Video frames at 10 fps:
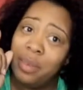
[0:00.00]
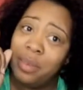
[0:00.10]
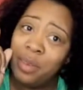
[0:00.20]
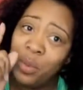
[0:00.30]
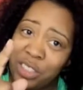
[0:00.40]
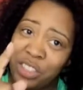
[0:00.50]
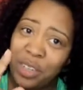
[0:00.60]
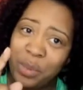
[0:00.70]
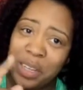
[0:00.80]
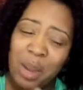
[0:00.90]
Queen Sugar
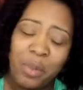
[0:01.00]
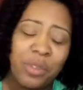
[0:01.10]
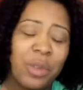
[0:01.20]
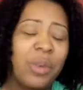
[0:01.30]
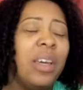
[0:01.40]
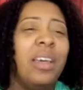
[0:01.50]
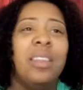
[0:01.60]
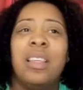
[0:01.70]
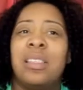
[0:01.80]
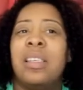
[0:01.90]
recap review.
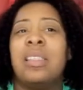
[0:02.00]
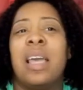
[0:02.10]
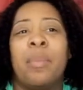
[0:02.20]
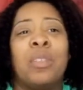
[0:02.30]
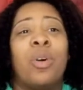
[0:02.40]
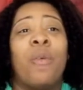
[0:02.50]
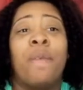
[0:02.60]
This is episode